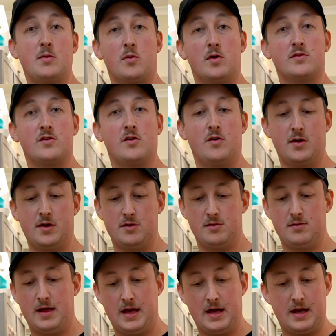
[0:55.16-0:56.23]
want to
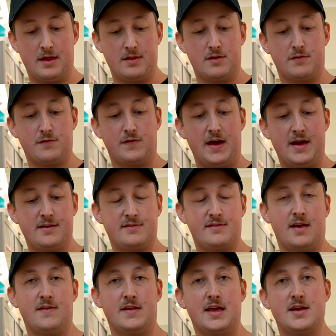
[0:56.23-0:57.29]
oil are the face
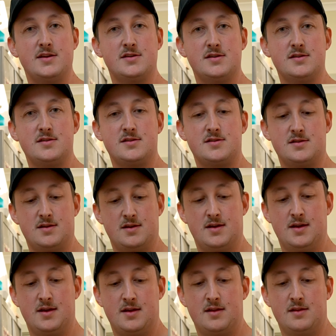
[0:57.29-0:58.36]
and the edges,
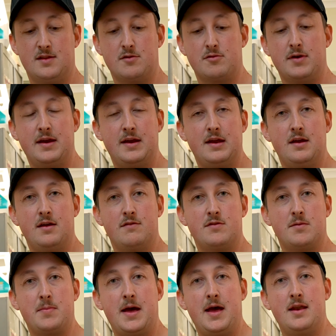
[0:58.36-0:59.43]
the rear of
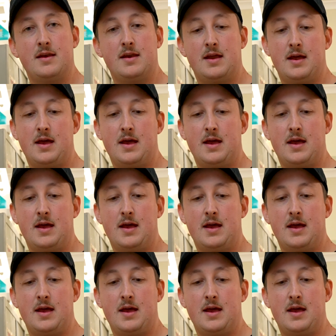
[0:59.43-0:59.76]
the bat